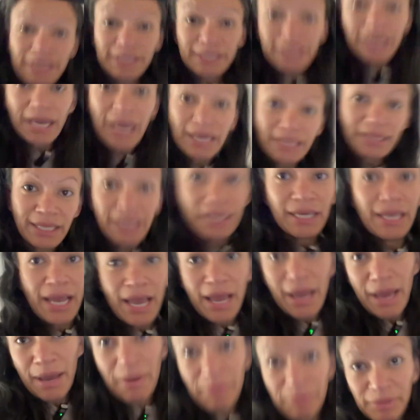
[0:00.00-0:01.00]
sadly
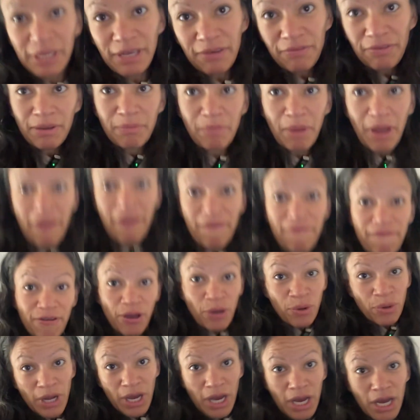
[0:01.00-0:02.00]
am leaving my
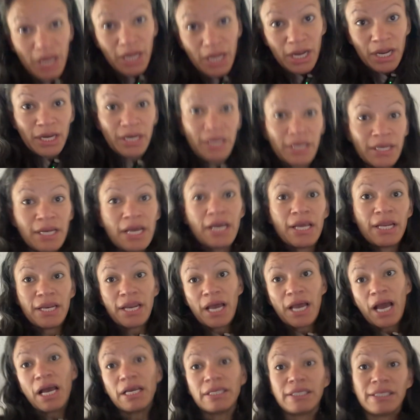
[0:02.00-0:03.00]
phone on
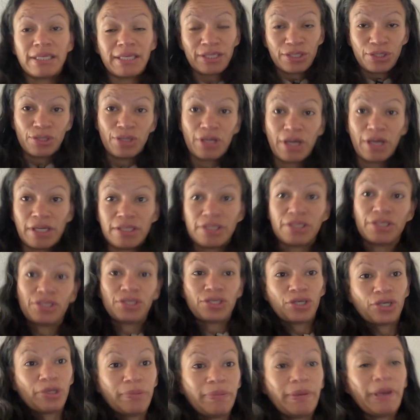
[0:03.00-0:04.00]
do not
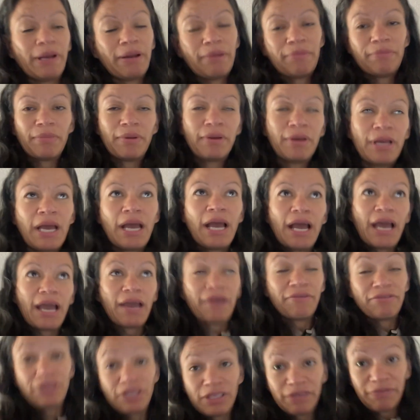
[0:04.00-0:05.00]
disturb. I
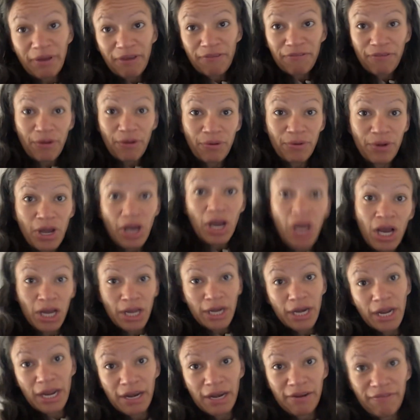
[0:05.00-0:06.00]
have to leave my phone
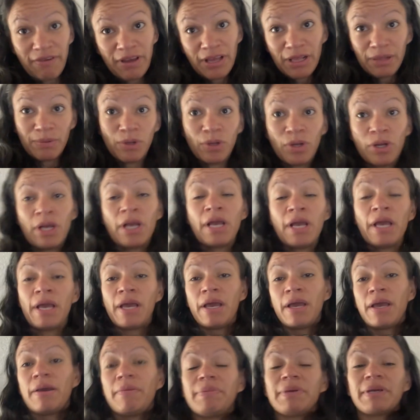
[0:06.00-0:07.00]
on and available
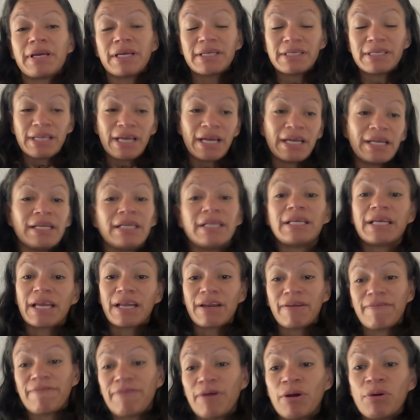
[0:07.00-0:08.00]
because I need to
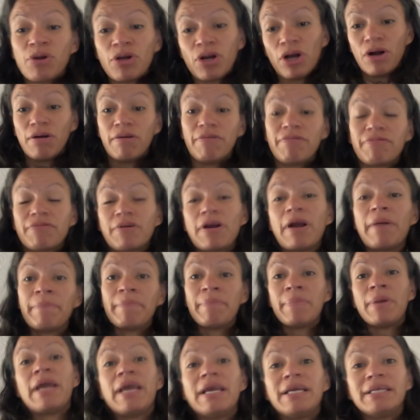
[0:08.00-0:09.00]
get a phone call
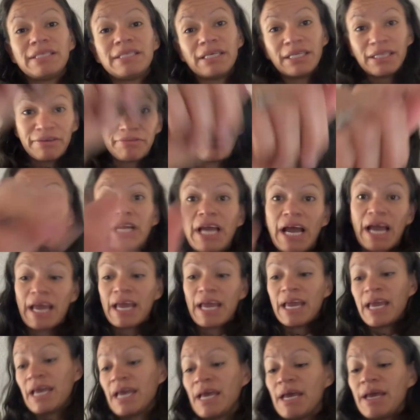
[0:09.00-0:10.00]
from a delivery
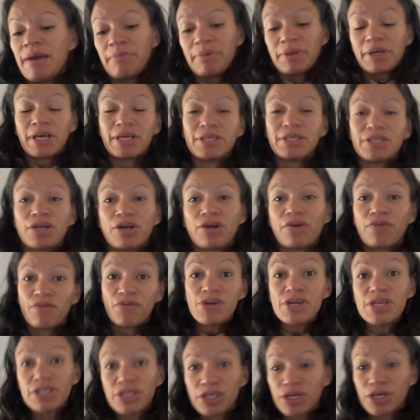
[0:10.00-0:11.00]
guy because our
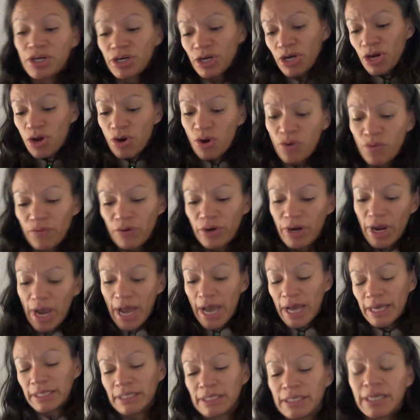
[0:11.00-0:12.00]
freezer over
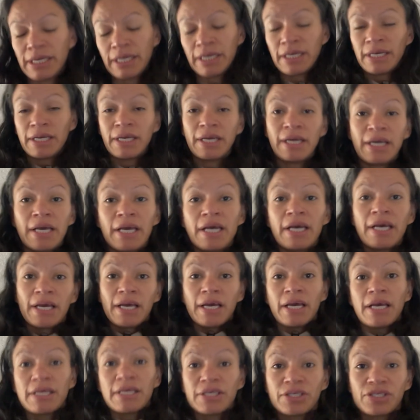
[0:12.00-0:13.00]
at
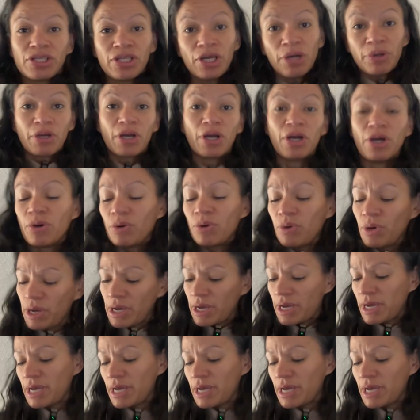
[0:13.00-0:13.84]
Snowco